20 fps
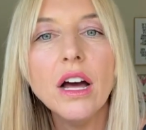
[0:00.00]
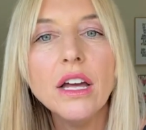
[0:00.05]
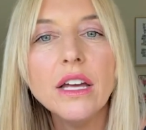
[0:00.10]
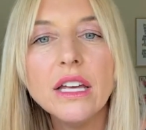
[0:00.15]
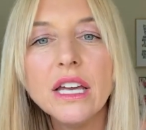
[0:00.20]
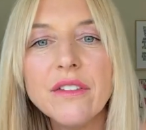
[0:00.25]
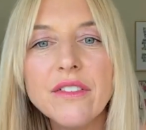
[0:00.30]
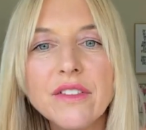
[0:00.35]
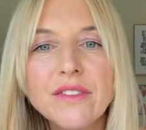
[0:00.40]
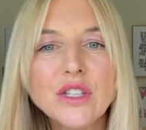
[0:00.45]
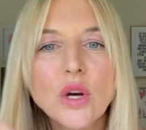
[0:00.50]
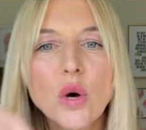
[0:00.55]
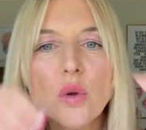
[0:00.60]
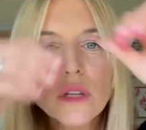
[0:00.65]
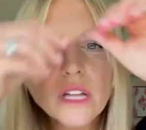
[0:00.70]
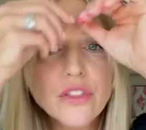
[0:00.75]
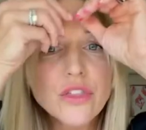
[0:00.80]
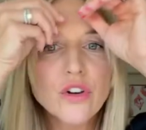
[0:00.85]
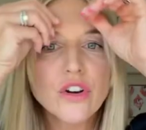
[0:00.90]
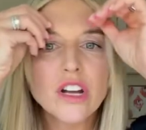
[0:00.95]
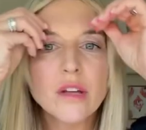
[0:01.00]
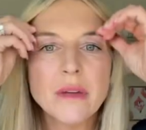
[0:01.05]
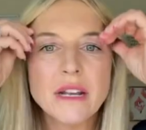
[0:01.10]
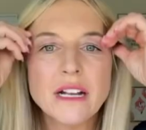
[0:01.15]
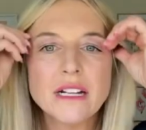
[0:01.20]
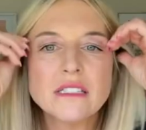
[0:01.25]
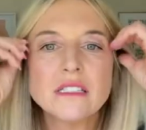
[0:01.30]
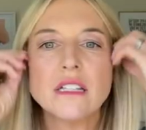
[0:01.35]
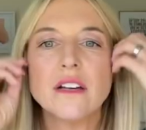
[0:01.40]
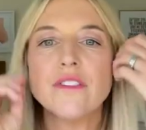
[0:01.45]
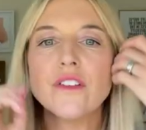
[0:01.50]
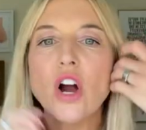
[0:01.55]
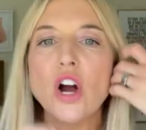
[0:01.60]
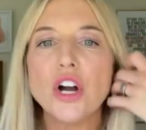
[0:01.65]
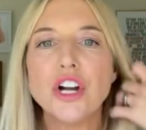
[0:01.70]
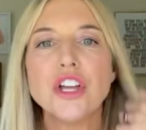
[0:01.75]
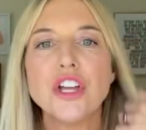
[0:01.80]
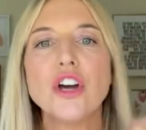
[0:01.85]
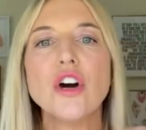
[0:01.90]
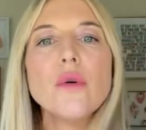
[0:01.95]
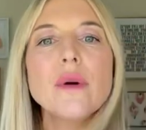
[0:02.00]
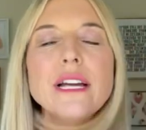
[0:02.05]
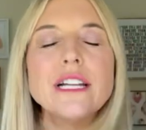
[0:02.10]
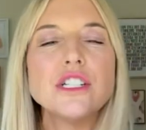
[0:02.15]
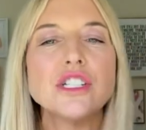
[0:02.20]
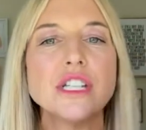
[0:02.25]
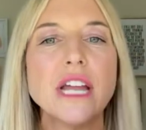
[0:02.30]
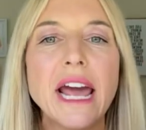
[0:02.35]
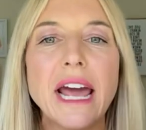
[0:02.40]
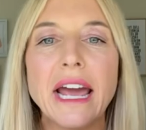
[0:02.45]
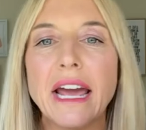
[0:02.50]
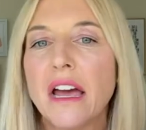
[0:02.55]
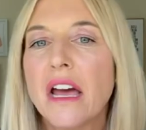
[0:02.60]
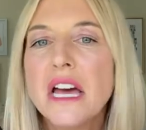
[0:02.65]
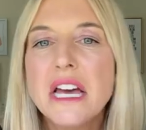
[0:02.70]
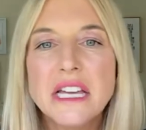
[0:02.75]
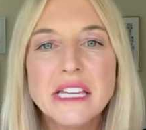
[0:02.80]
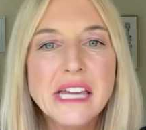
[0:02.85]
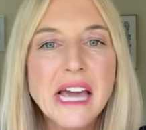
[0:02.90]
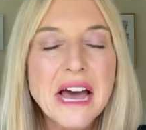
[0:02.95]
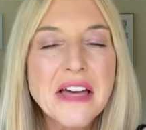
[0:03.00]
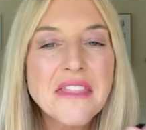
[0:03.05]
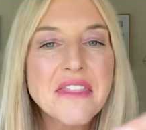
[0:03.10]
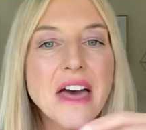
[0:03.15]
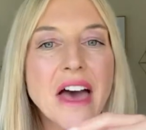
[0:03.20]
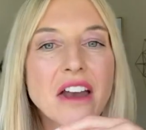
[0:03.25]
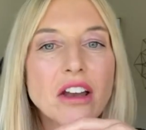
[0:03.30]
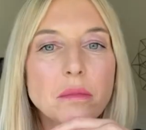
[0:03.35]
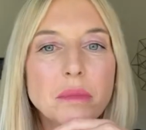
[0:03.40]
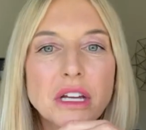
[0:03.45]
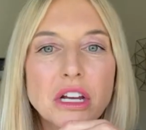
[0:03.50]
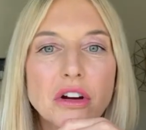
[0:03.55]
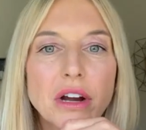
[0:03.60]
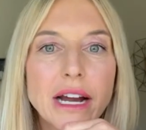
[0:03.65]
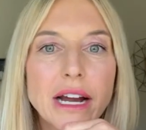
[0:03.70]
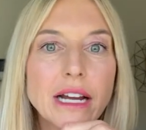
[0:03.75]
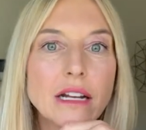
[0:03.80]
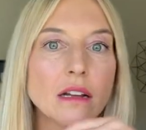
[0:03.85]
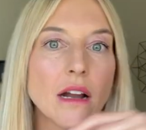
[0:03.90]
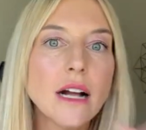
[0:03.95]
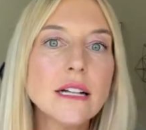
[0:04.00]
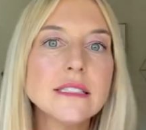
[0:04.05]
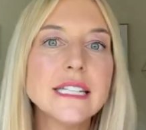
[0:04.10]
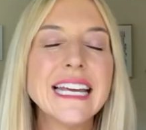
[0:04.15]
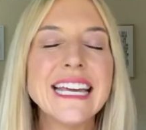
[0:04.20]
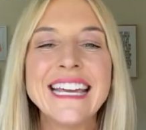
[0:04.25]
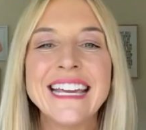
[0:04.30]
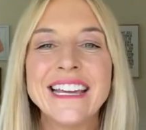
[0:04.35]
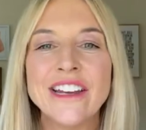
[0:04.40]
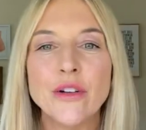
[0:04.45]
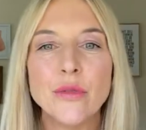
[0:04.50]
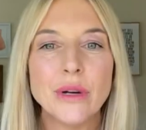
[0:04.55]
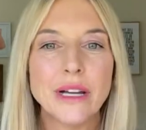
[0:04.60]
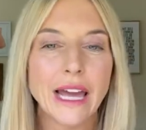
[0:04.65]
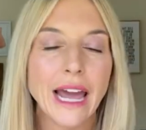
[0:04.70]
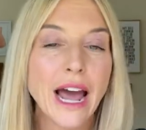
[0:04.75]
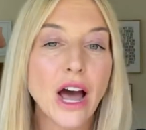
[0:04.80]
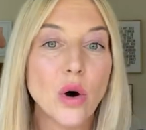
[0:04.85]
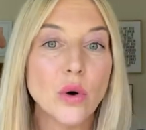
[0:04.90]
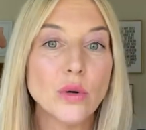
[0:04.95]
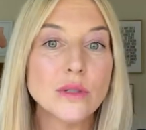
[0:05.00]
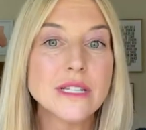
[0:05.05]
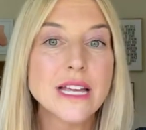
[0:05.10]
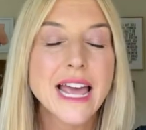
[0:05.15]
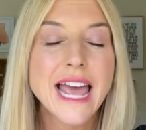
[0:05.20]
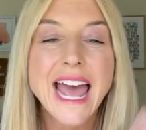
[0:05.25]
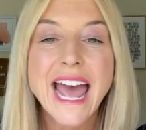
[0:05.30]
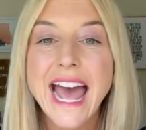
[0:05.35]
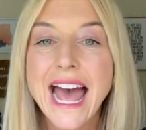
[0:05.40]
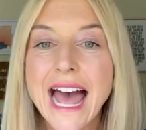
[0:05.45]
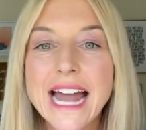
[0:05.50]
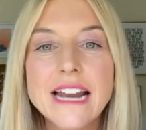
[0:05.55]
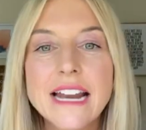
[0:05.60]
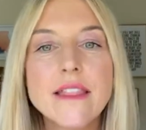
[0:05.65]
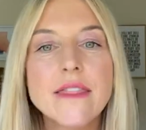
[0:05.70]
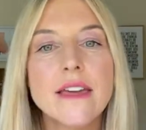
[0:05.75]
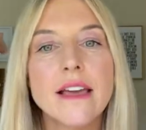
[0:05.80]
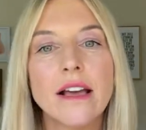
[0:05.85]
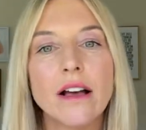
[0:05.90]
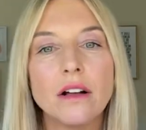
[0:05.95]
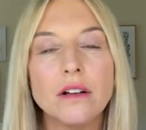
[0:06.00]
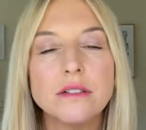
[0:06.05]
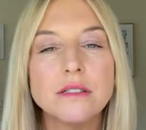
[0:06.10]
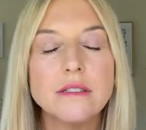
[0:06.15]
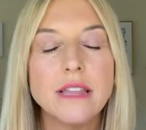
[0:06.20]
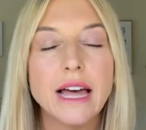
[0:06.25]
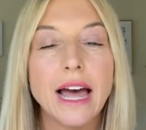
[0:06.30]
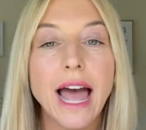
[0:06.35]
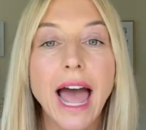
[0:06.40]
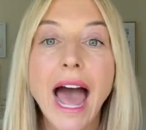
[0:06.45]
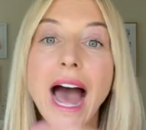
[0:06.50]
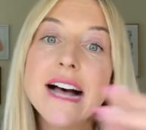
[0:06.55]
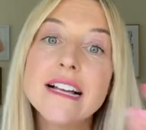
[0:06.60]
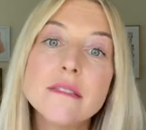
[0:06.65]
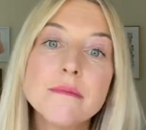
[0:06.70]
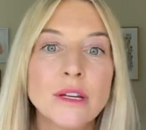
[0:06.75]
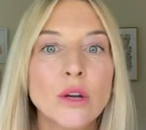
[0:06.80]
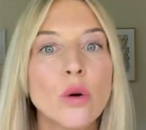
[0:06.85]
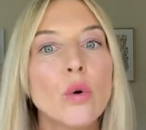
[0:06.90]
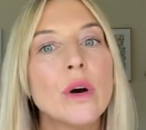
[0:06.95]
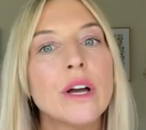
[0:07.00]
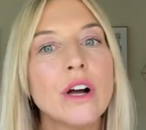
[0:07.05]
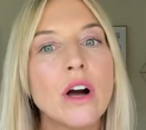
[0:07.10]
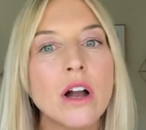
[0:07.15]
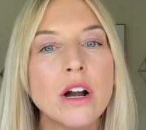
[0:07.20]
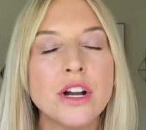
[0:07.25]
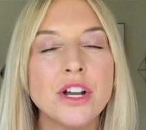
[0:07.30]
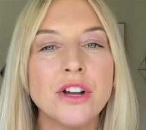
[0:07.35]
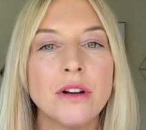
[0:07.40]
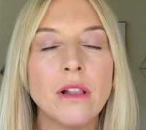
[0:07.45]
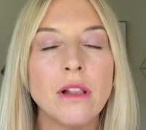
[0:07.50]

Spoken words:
even if it's only 30 minutes of cardio each day. Yeah, that'll be great. Not taking into account anything else that has been going on in your